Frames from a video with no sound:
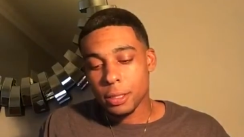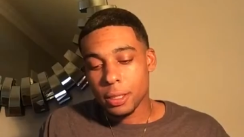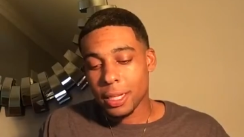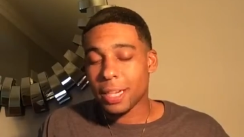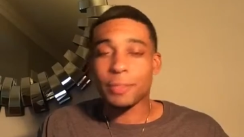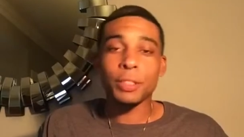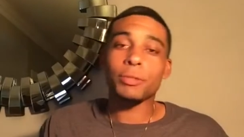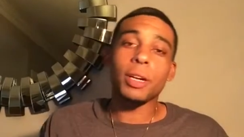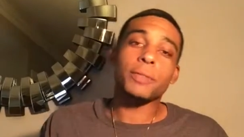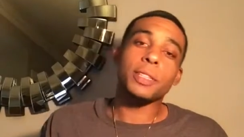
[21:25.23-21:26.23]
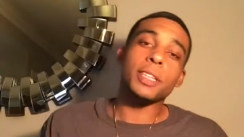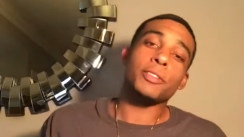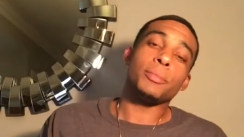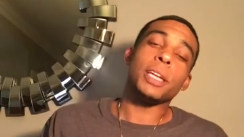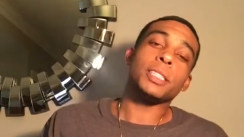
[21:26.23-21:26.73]
again, if this
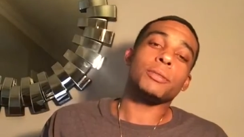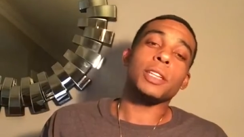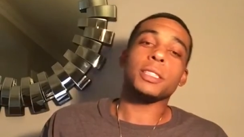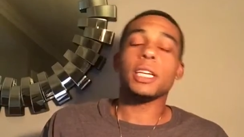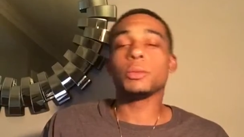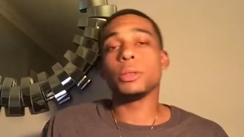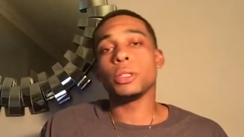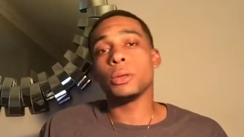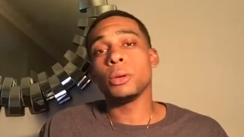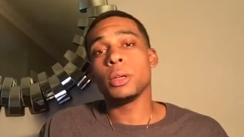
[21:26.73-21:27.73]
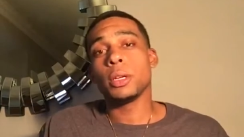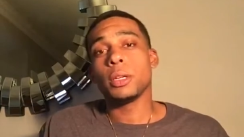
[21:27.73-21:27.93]
information resonates with you,